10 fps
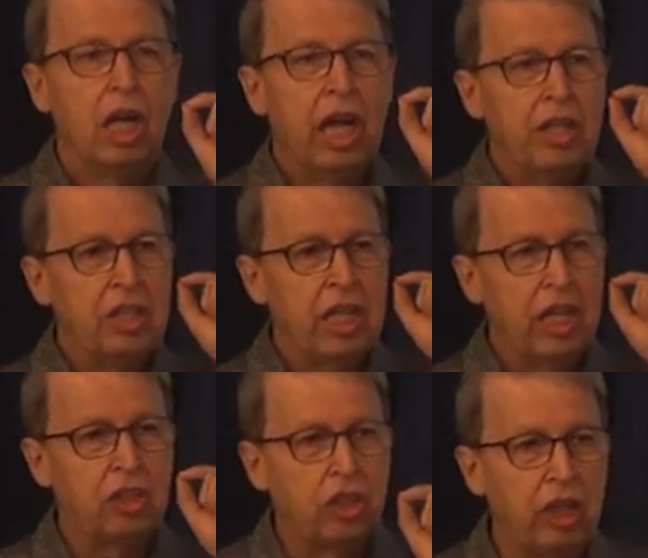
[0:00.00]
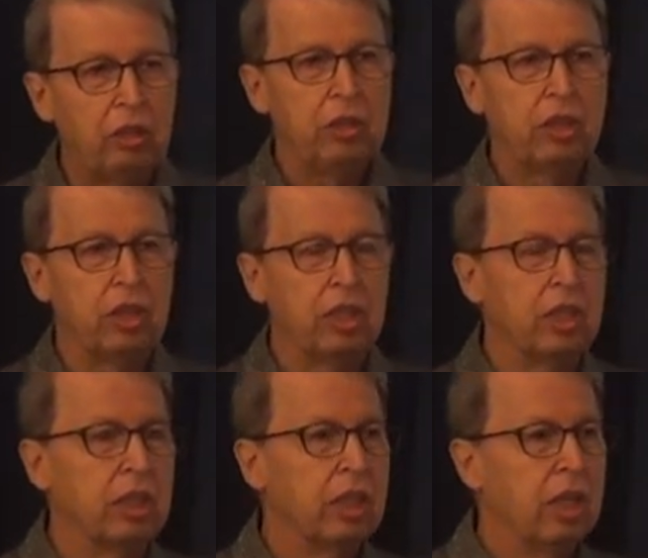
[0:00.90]
and the
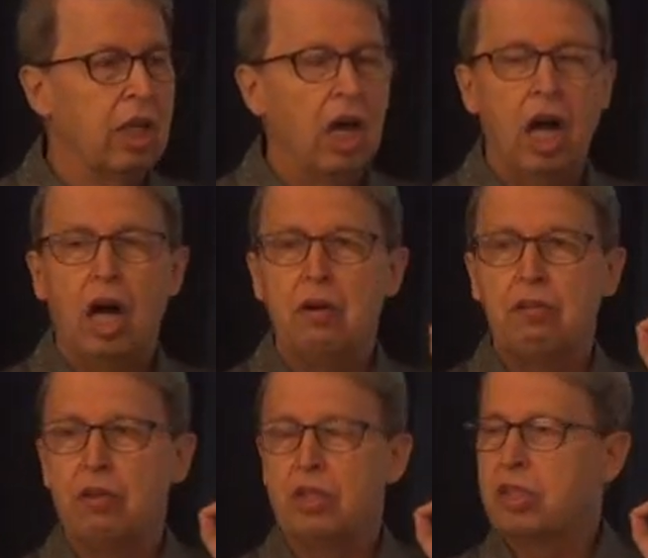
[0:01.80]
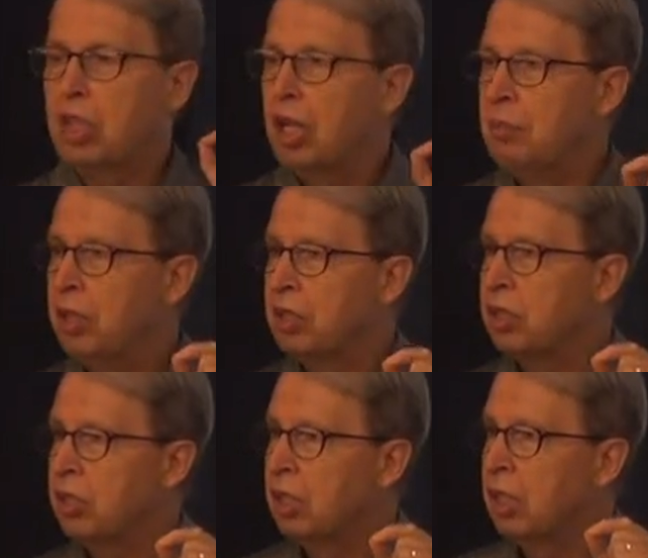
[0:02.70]
integrity of uh,
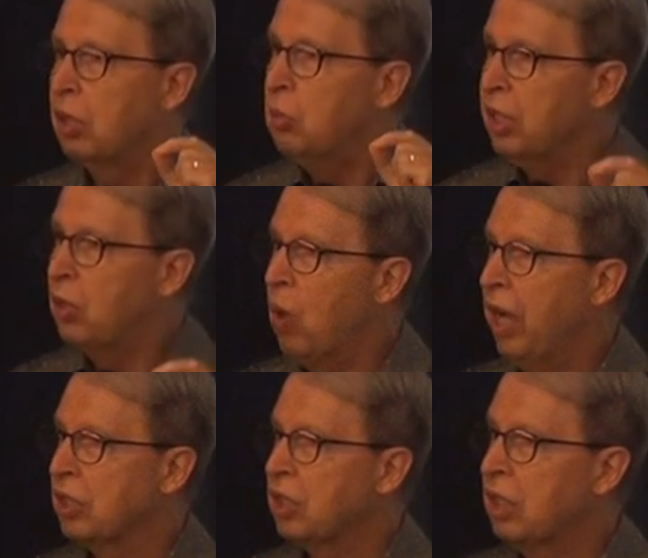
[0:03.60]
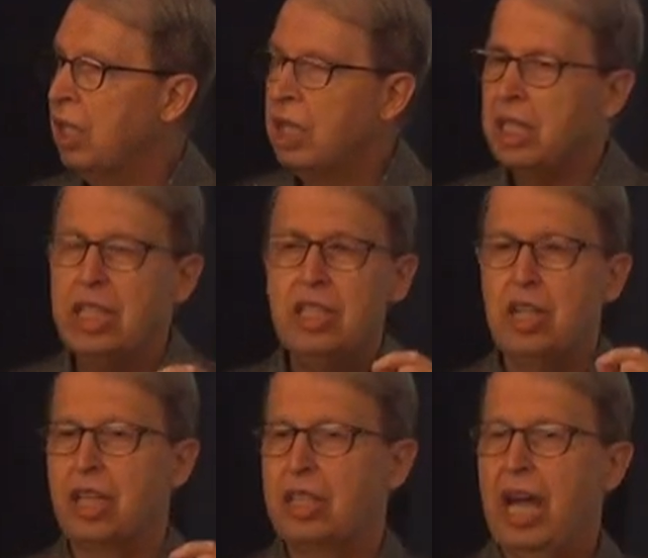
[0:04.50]
Solomon's uh, request. He did
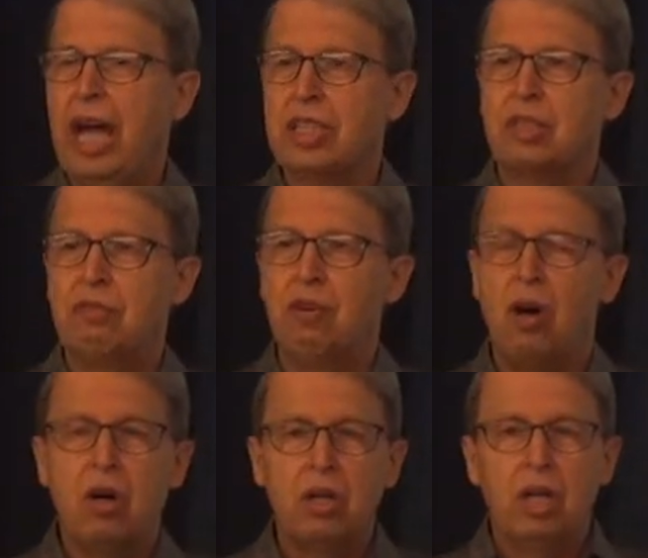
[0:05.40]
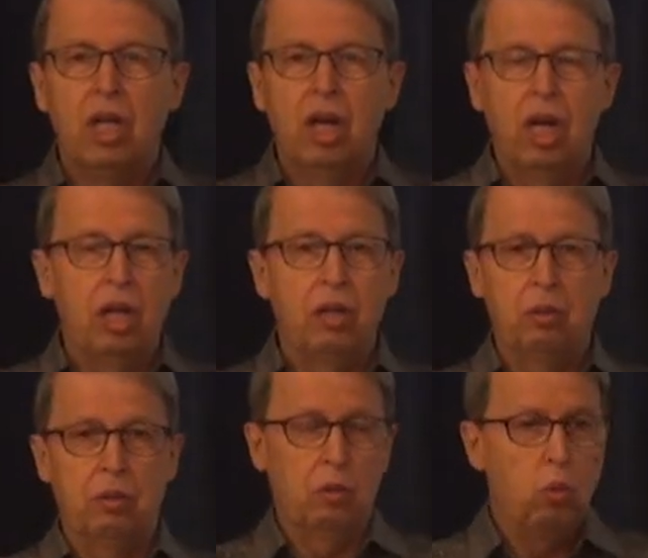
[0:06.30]
not ask for
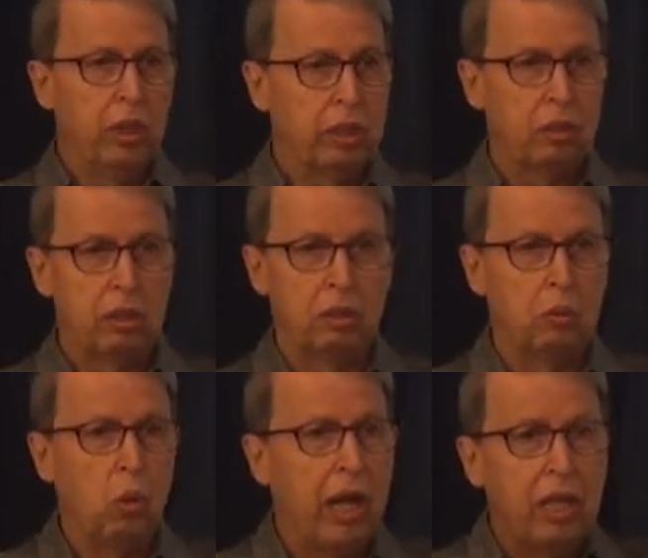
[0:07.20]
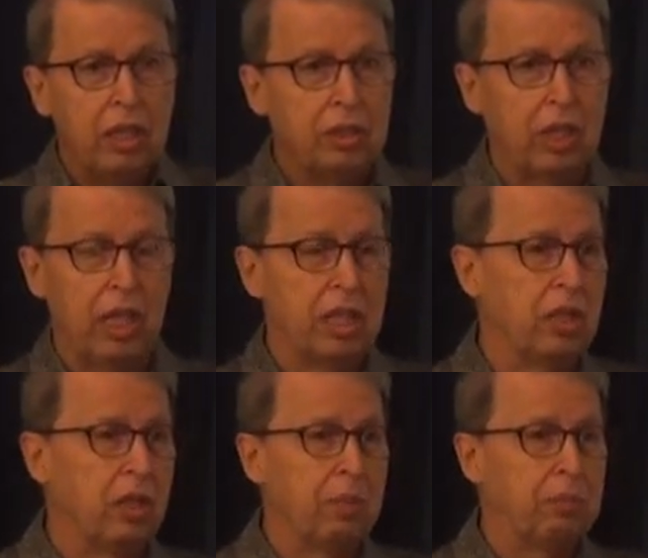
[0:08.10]
uh, uh wealth
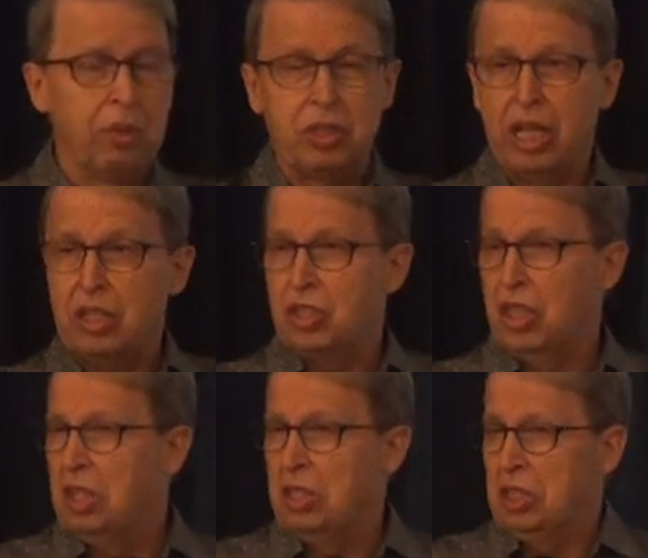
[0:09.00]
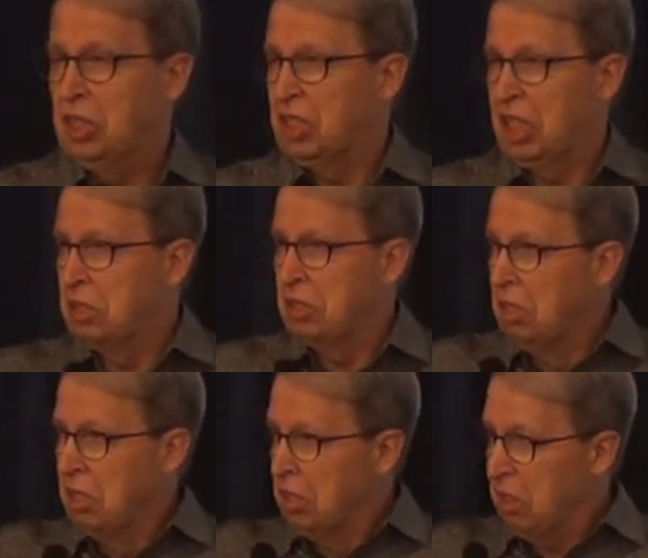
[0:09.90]
and uh, possessions and
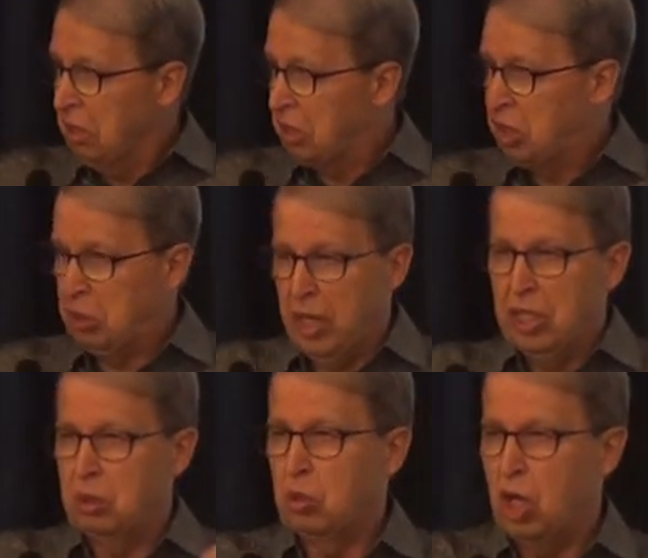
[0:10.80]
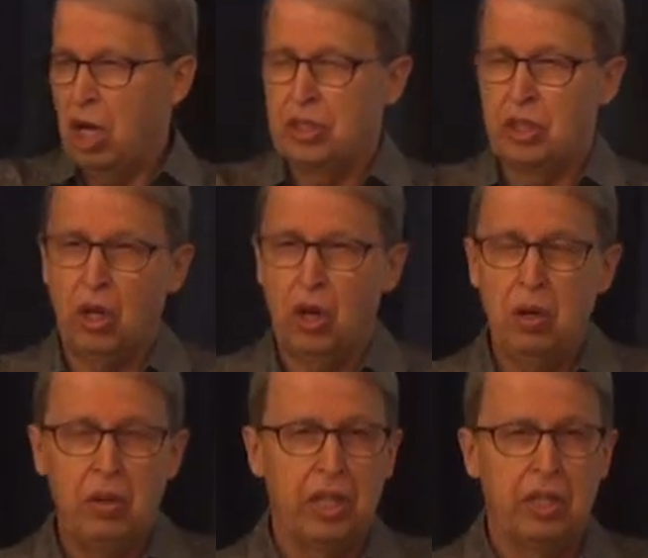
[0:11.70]
uh, strength to
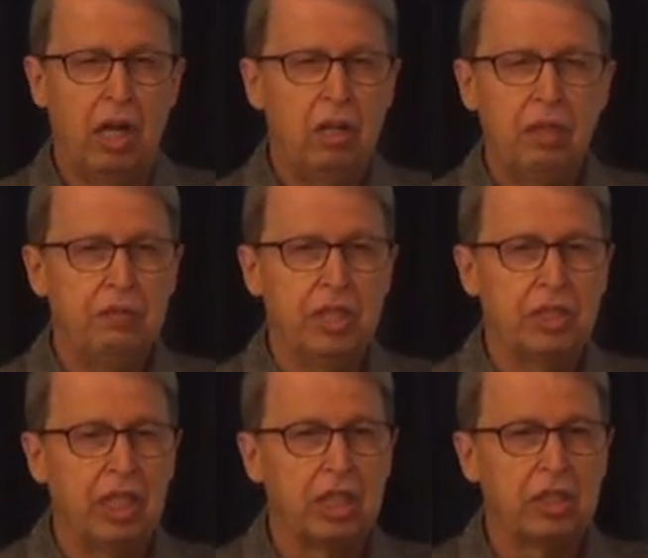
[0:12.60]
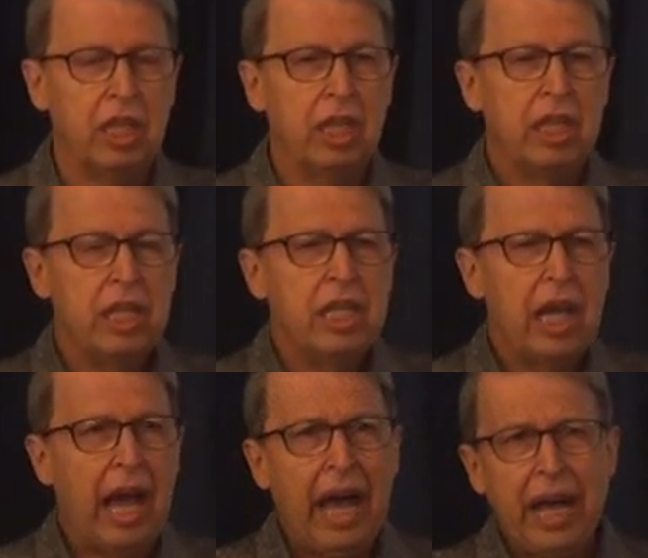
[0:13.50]
conquer and all of these things.
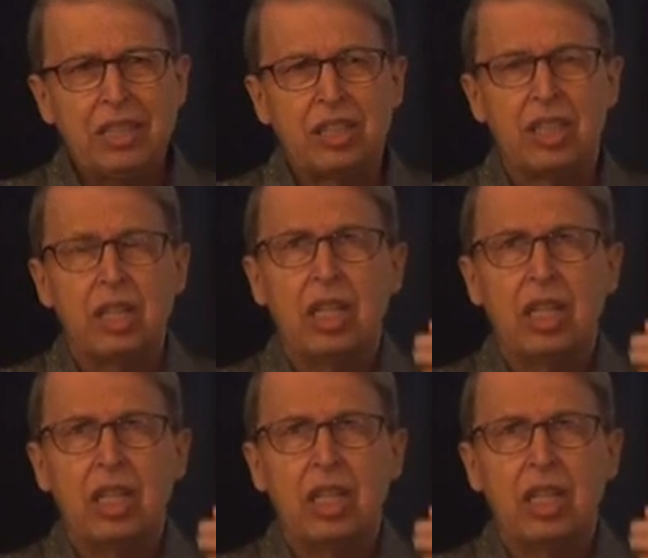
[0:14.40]
He asked